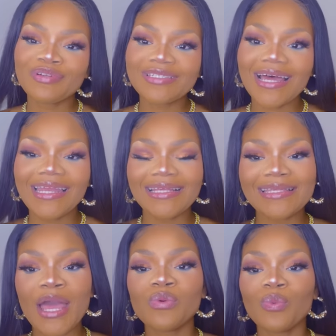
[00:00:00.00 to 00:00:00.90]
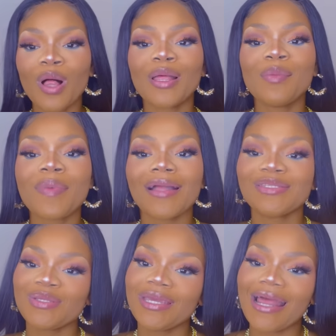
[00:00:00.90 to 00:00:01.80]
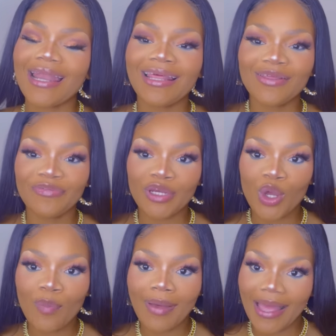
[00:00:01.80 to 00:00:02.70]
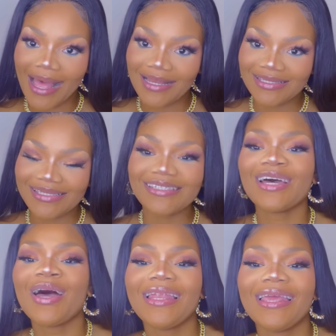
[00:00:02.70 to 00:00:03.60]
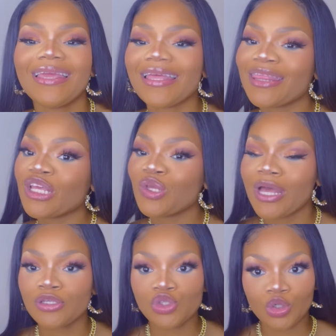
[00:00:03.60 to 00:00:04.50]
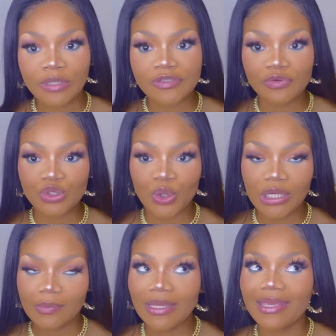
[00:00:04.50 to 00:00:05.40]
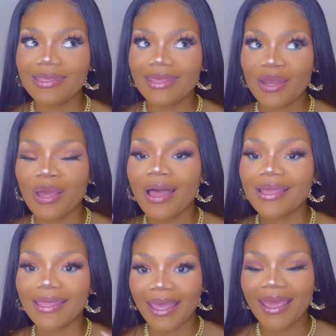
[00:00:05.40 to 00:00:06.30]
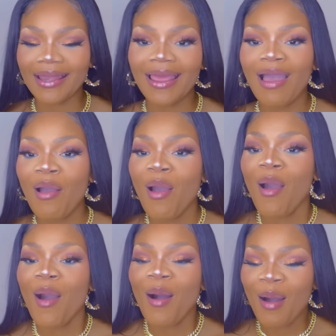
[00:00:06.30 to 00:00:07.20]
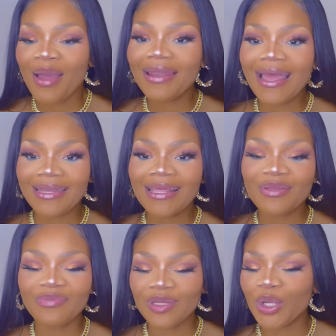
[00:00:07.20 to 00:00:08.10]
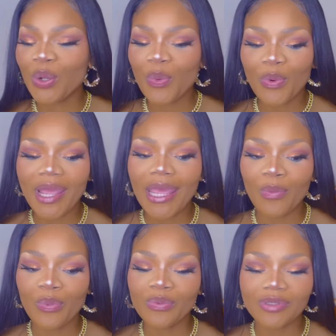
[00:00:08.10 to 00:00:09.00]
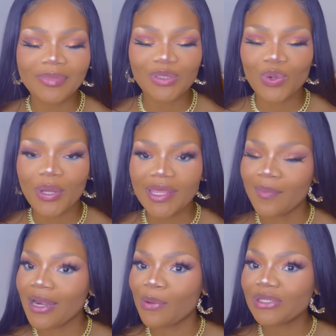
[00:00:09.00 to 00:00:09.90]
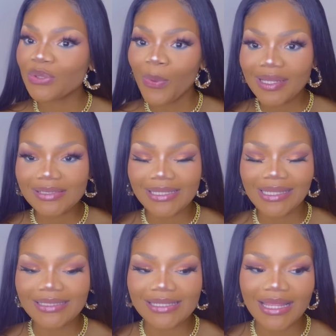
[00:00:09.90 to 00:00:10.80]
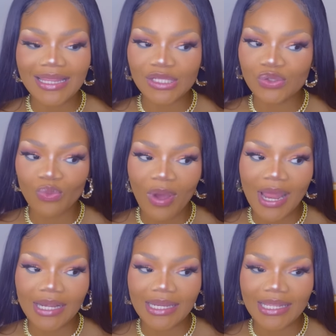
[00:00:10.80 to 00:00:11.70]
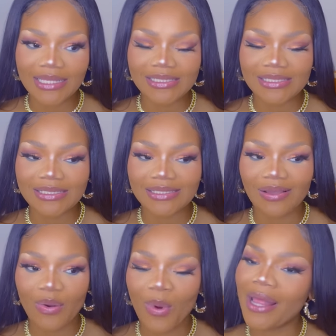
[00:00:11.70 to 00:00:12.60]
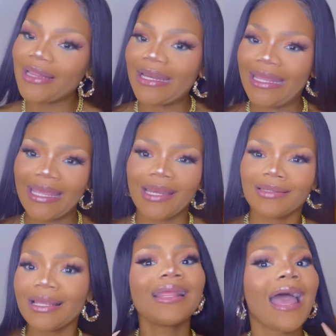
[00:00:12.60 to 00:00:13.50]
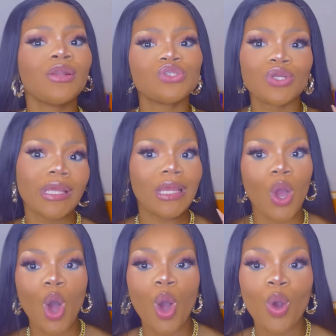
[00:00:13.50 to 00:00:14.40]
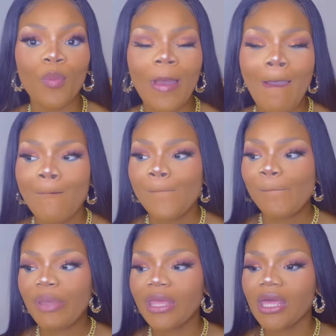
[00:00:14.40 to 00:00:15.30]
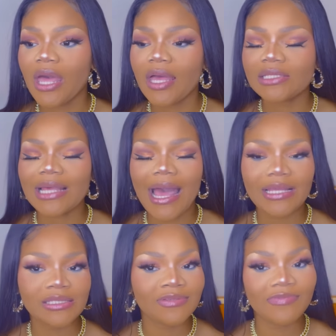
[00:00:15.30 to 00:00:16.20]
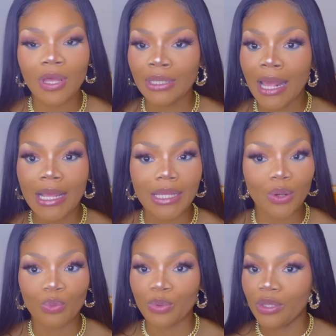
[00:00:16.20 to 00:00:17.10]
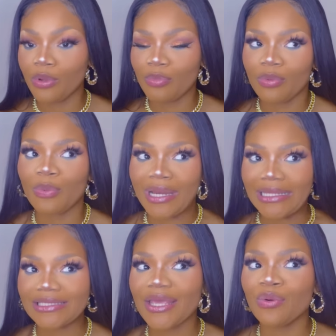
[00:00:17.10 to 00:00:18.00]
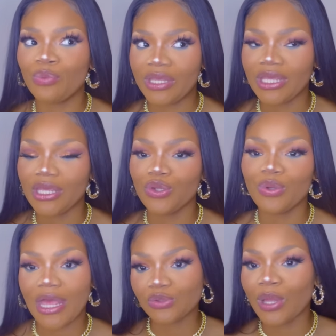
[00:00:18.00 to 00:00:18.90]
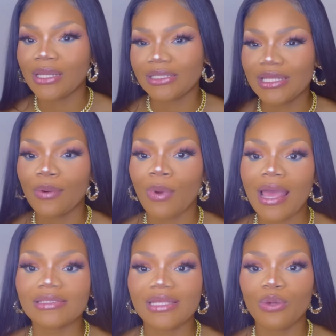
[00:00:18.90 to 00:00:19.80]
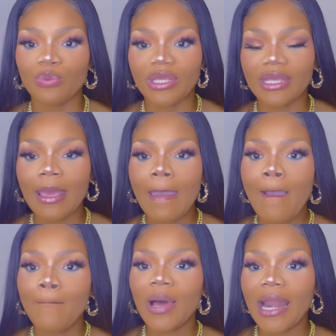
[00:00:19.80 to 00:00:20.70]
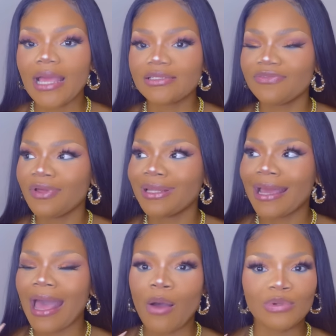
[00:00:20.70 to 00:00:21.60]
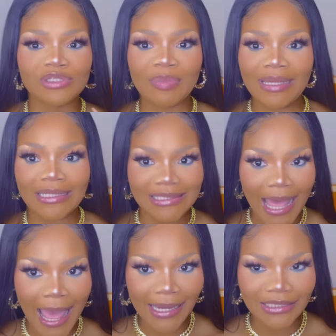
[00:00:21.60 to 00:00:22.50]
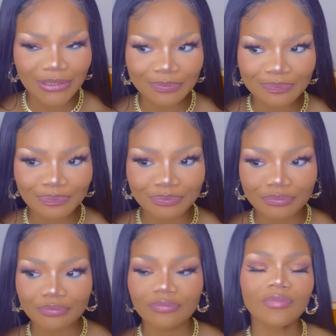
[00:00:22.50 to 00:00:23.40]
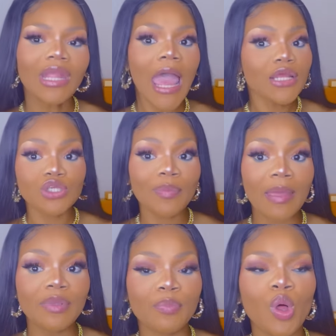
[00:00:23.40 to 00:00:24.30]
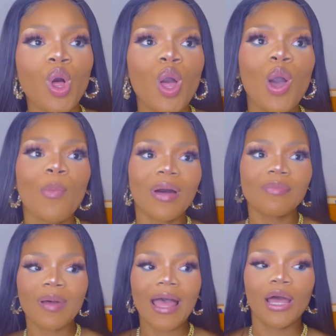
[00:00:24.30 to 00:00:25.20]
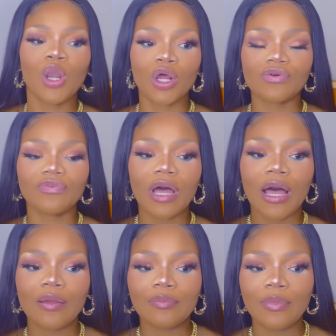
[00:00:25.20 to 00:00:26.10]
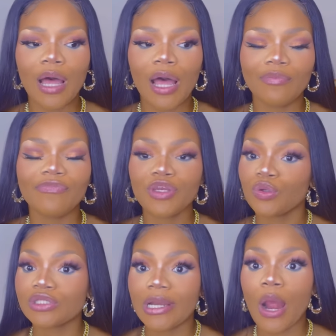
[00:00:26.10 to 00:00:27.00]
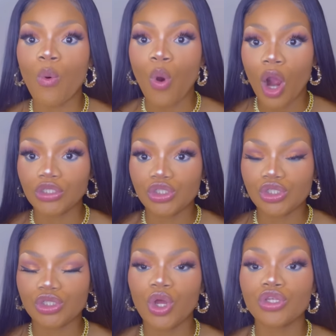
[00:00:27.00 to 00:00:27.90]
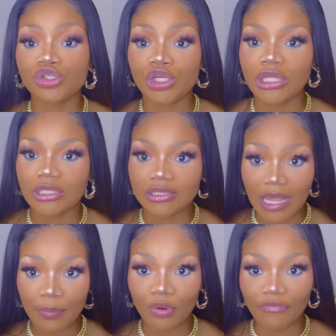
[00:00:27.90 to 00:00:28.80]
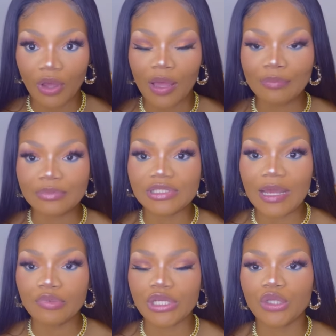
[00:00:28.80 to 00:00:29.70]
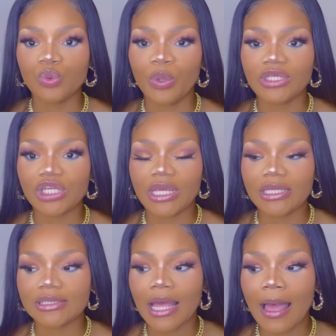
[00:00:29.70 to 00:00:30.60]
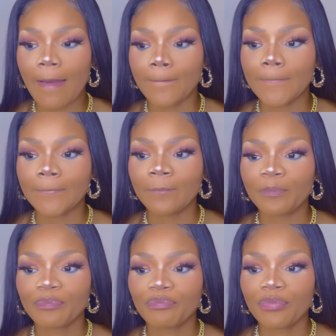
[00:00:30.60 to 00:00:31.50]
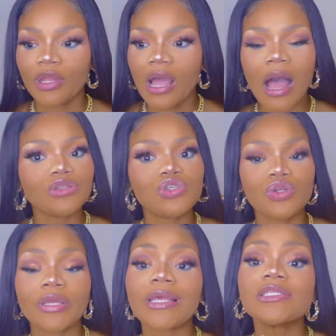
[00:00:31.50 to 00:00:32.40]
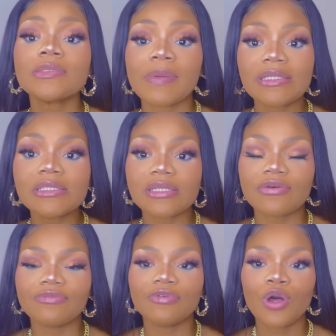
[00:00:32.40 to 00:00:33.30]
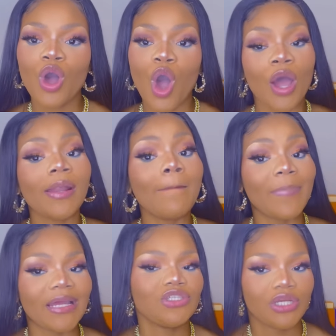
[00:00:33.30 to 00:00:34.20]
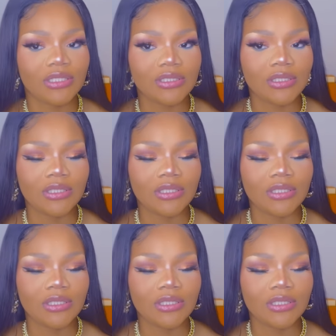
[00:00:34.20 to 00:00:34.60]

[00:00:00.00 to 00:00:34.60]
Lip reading: Darlings, and welcome back to yet another video by Auntie Darling. Thank you guys so much for joining me yet again on another video where we will be talking about our 20s. This one is one that hit, that kind of sort of hit home, because I just felt like we were, when I say we, you guys will understand why I say we, but I just felt like I was being attacked. It's not by people, but by a lot of videos that I watched concerning this type of subject, which is how to look expensive on a budget,